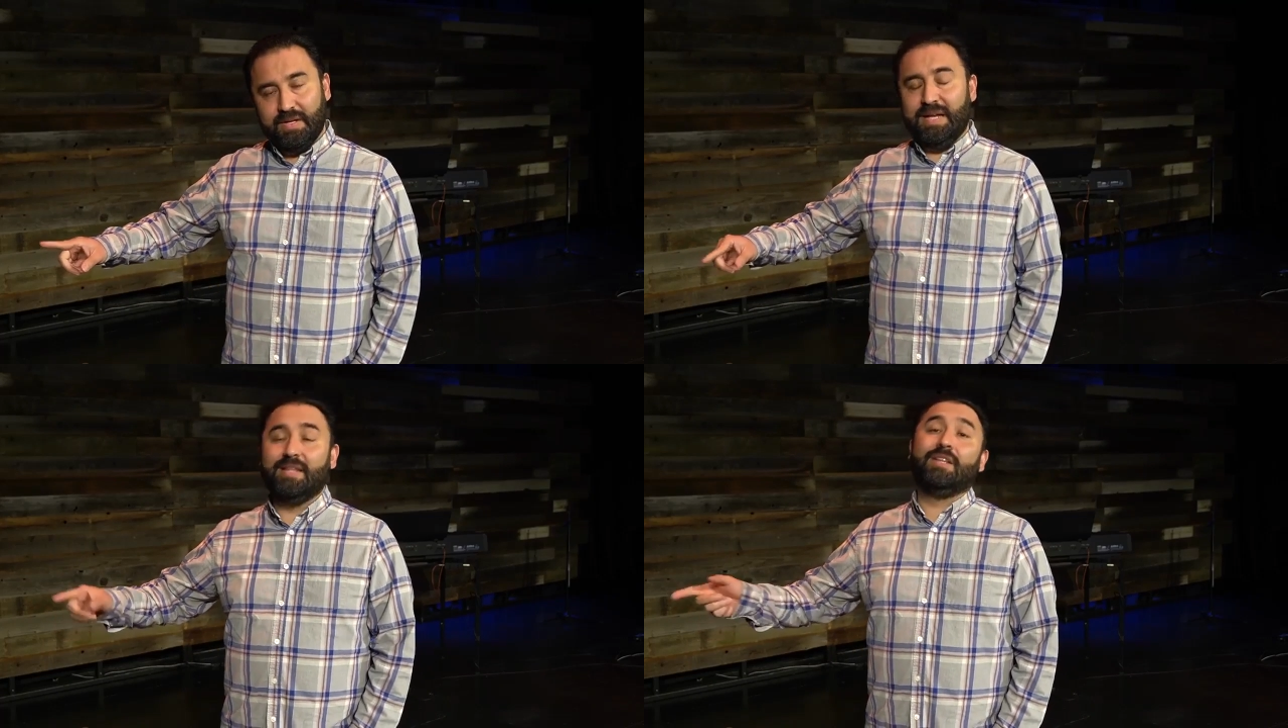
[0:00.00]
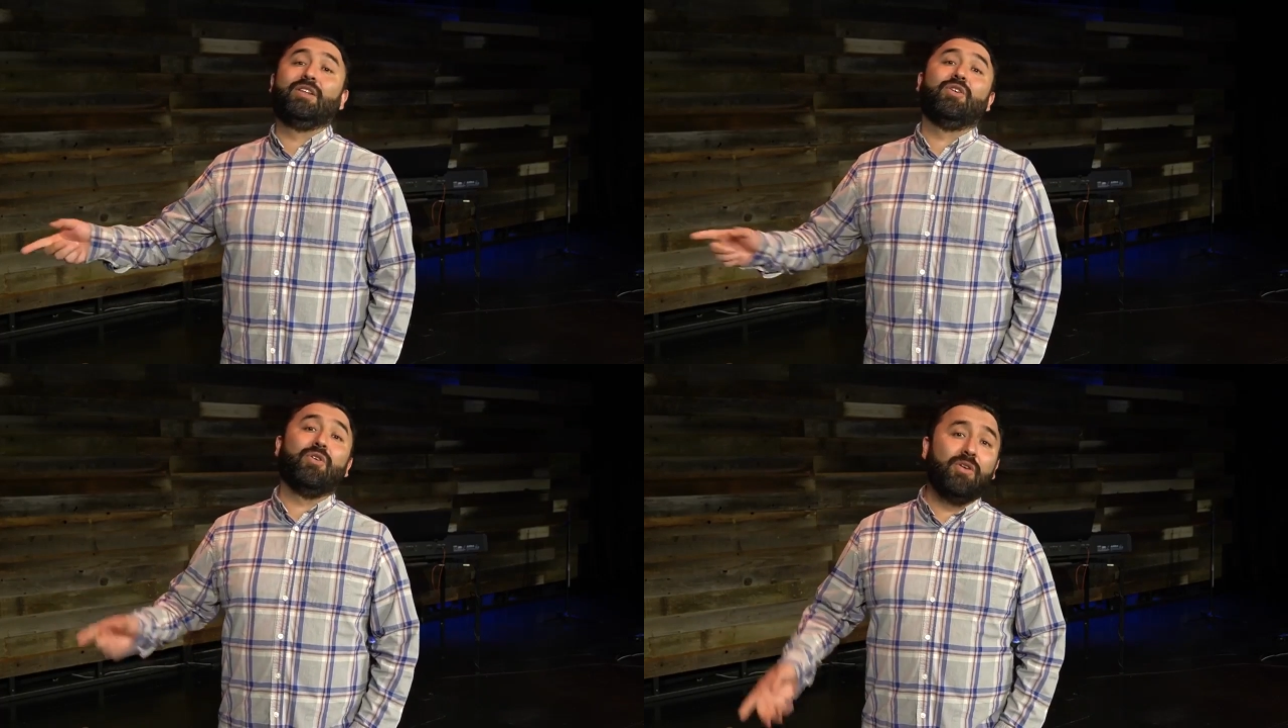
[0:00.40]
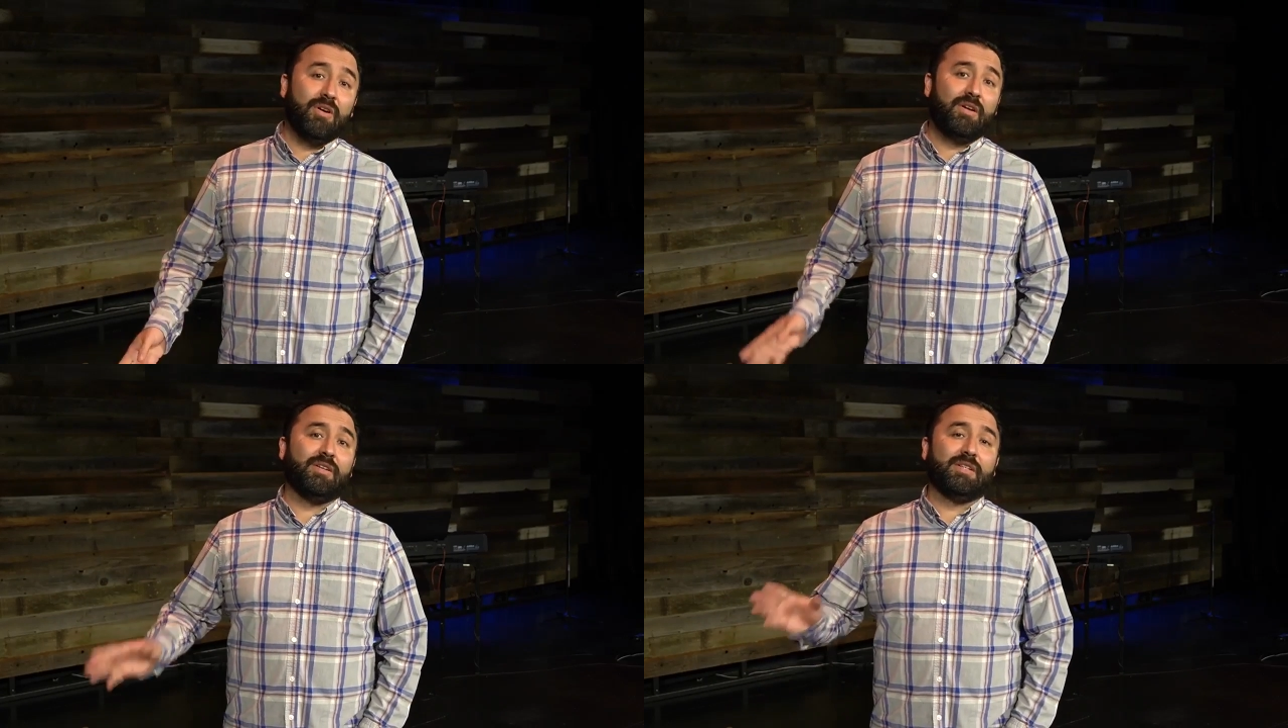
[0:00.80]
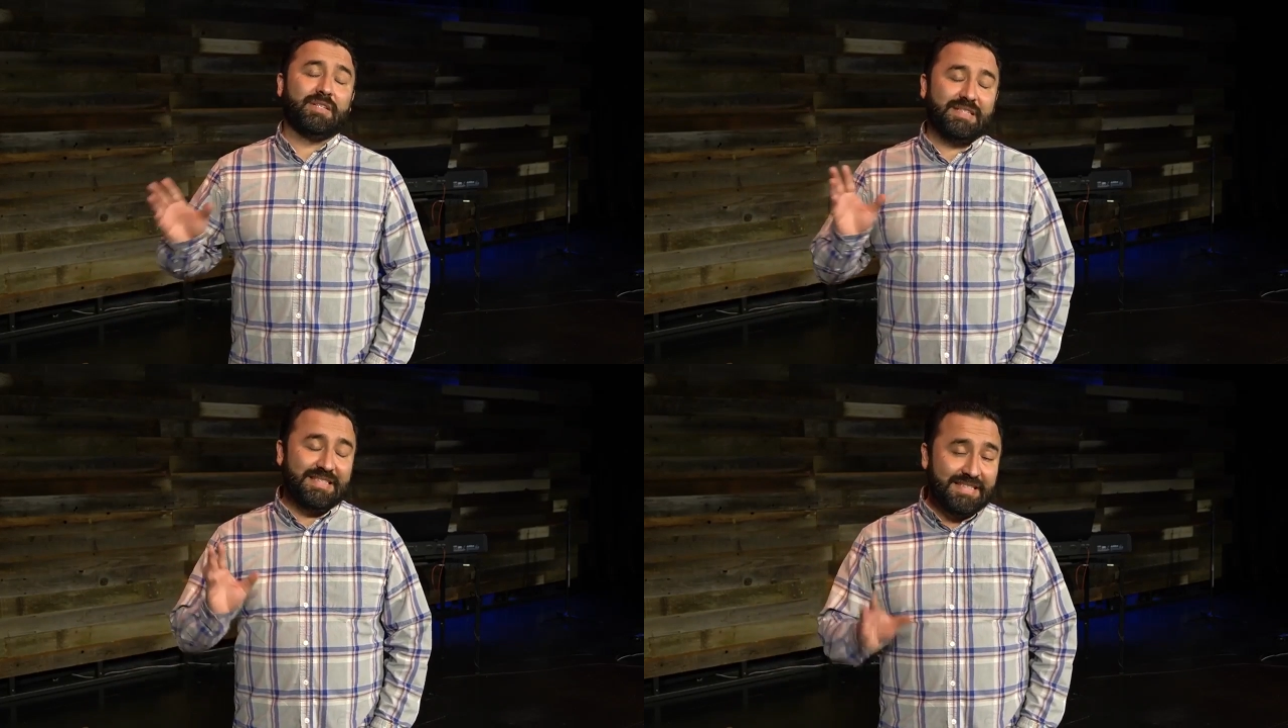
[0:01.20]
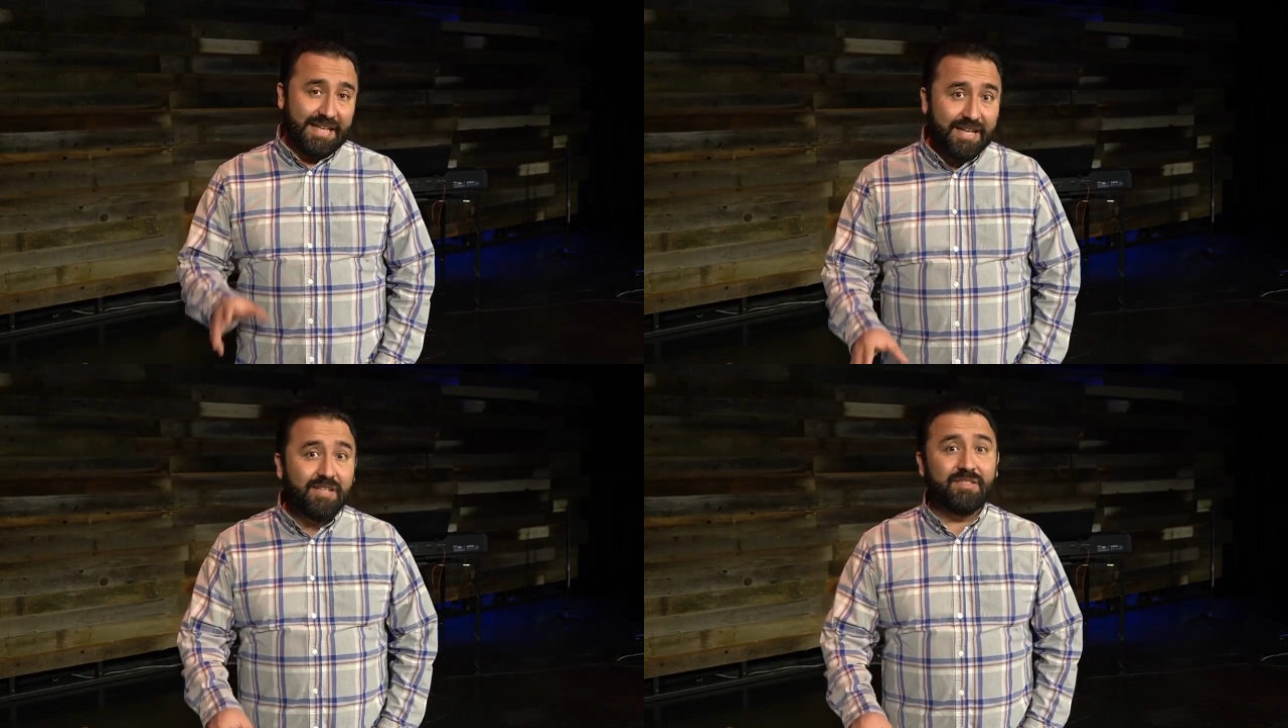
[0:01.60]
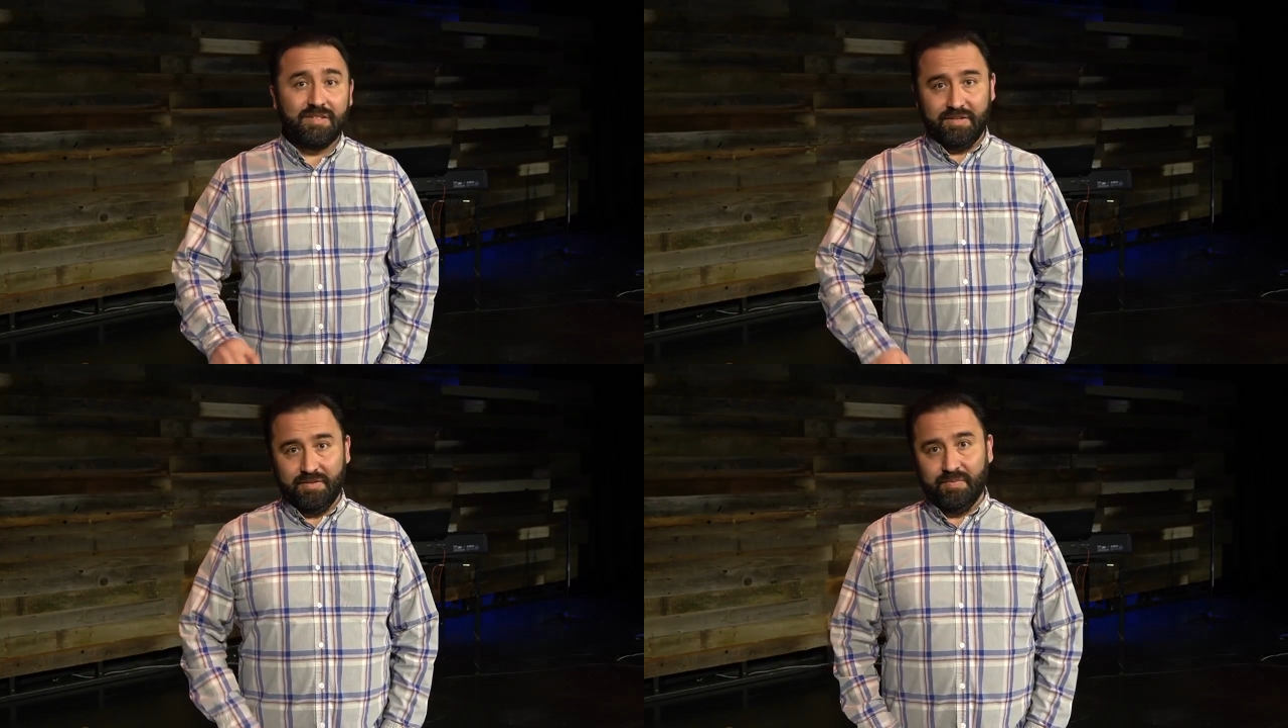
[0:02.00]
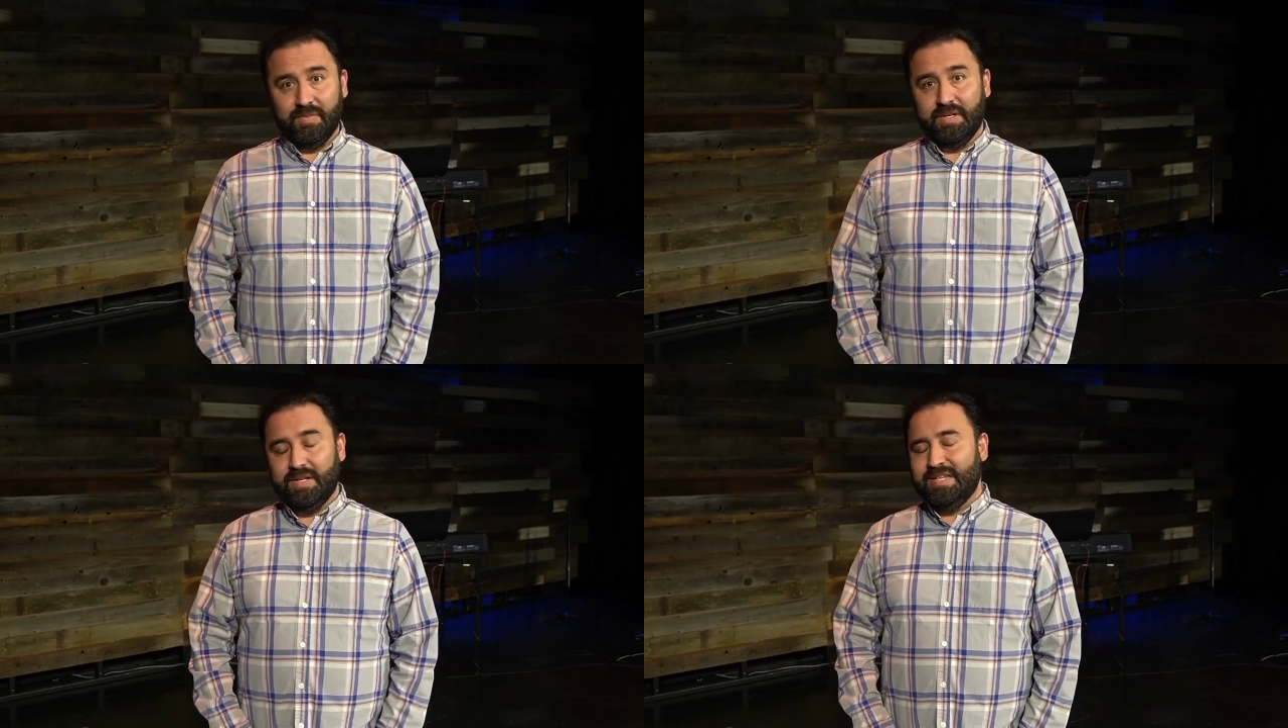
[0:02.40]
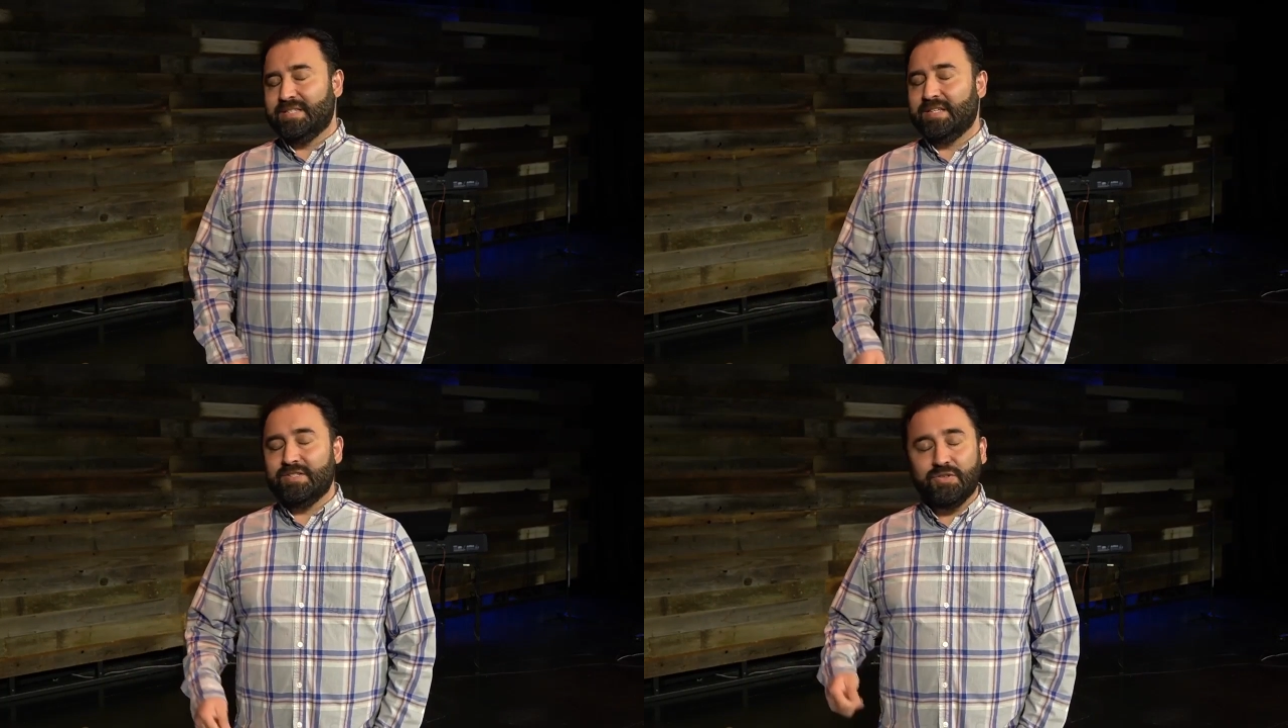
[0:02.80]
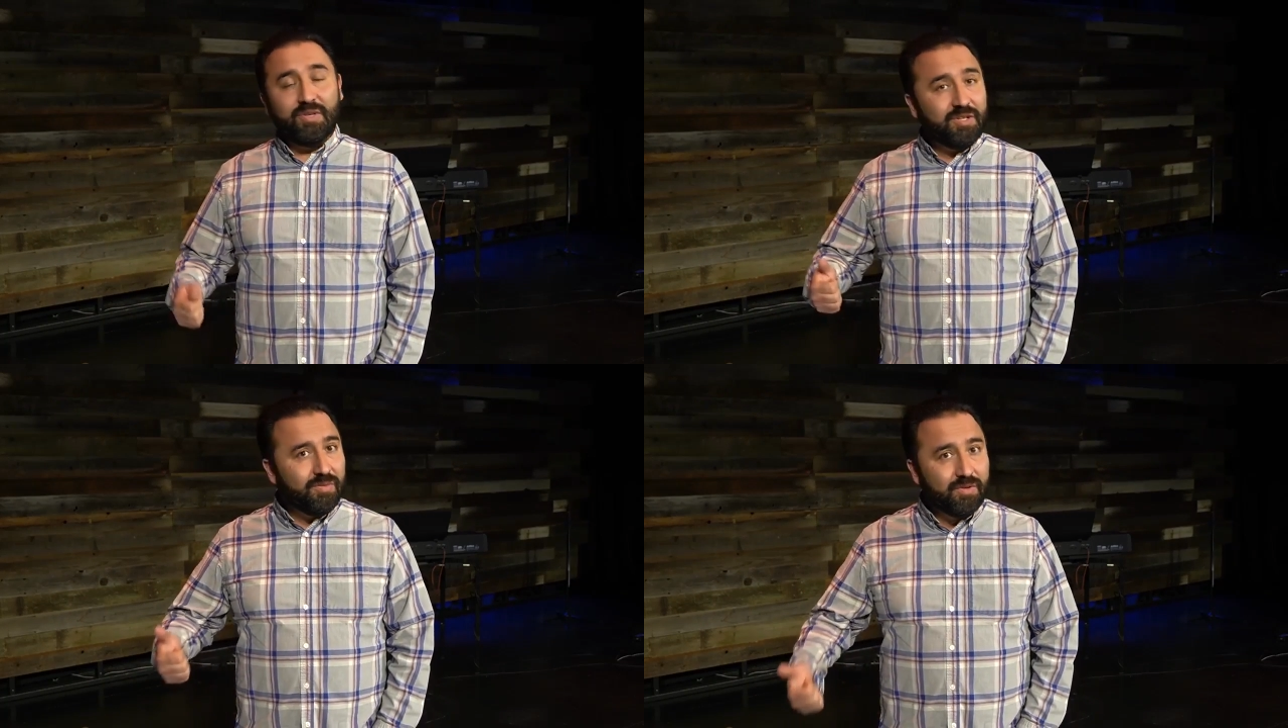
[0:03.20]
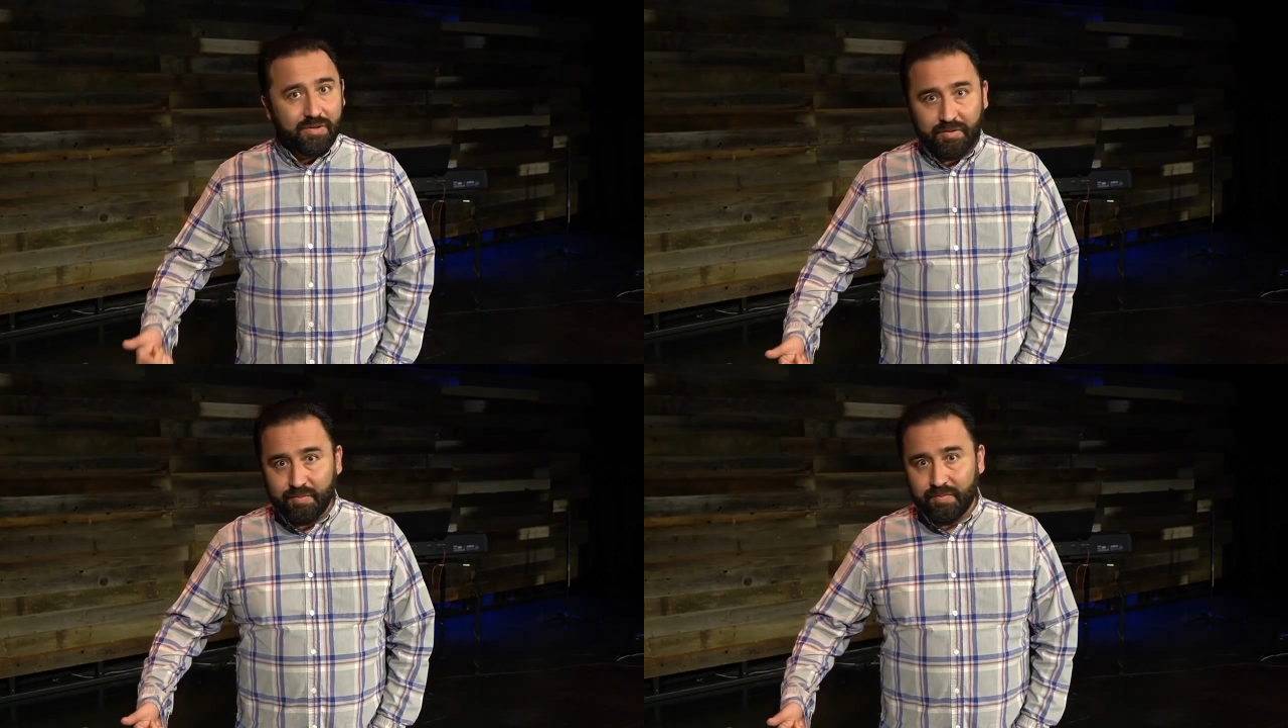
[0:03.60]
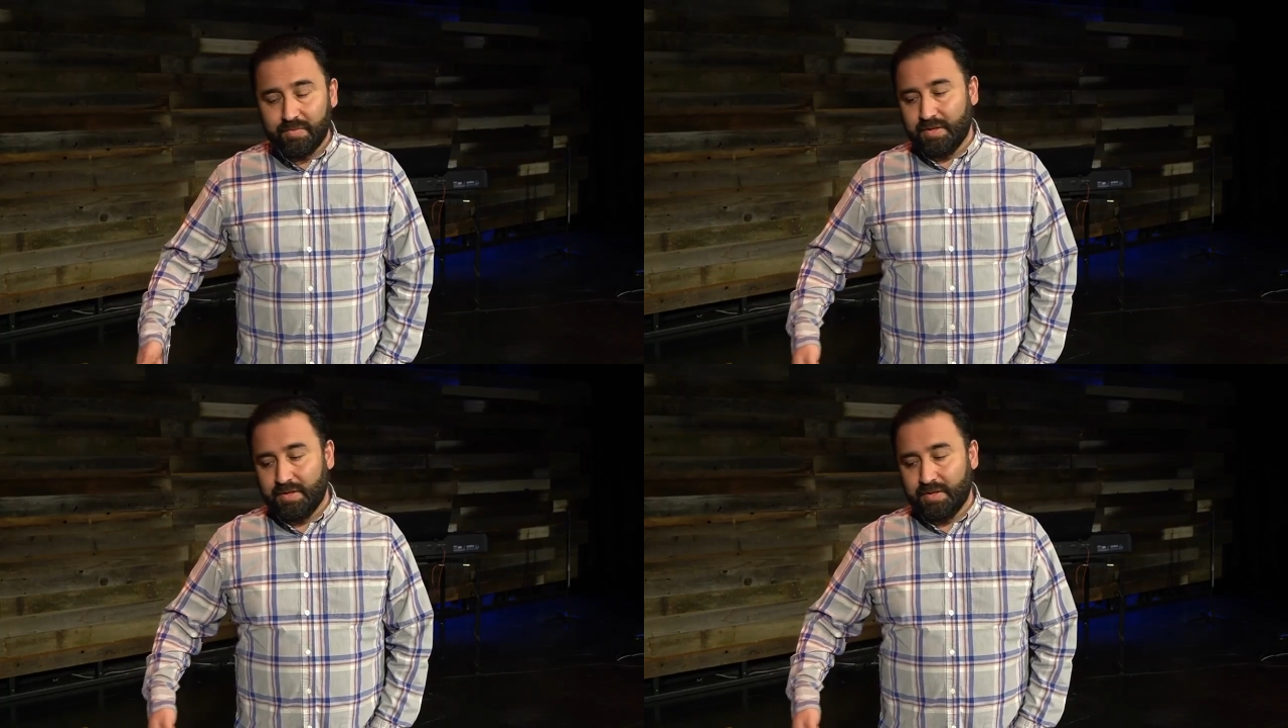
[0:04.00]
and the Lord sees you. He sees you in your room.